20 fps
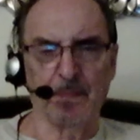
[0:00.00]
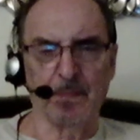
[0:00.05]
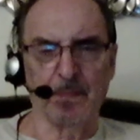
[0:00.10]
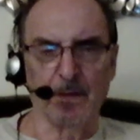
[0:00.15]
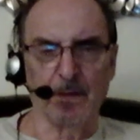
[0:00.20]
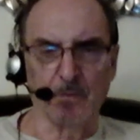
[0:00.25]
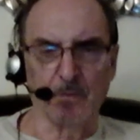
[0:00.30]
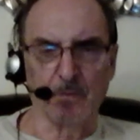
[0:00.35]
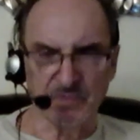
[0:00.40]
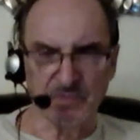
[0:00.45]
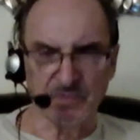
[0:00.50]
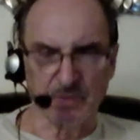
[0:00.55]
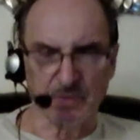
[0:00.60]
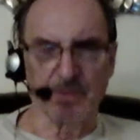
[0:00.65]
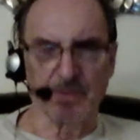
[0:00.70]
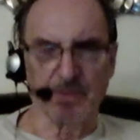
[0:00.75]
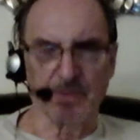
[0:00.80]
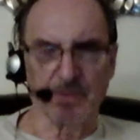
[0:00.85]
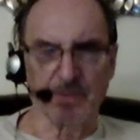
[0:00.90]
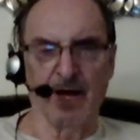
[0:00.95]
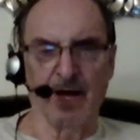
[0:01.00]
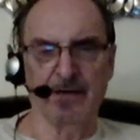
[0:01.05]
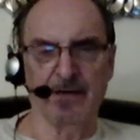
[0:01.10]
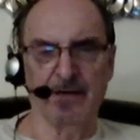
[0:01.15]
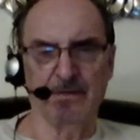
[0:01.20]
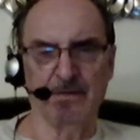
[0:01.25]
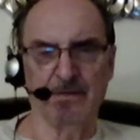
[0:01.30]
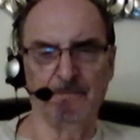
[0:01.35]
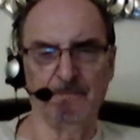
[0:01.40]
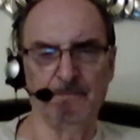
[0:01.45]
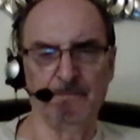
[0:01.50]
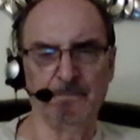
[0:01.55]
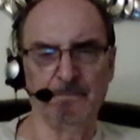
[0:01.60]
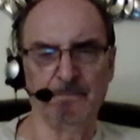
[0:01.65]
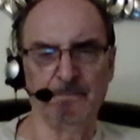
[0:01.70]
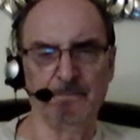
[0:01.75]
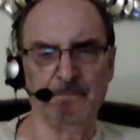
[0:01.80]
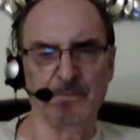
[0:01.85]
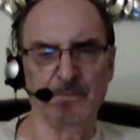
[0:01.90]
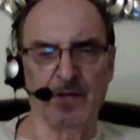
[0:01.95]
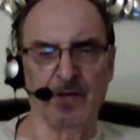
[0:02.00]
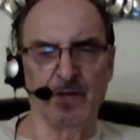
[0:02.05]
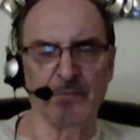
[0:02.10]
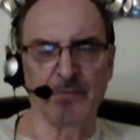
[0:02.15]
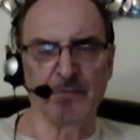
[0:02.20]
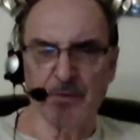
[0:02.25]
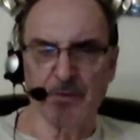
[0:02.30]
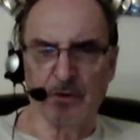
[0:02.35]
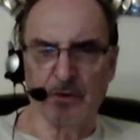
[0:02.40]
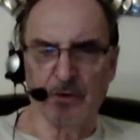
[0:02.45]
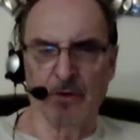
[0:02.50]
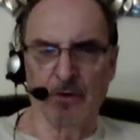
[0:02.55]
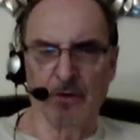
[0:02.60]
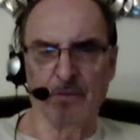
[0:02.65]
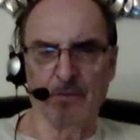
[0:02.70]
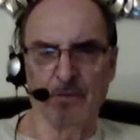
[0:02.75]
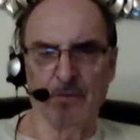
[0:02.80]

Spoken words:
Restore that. Entrepreneurial.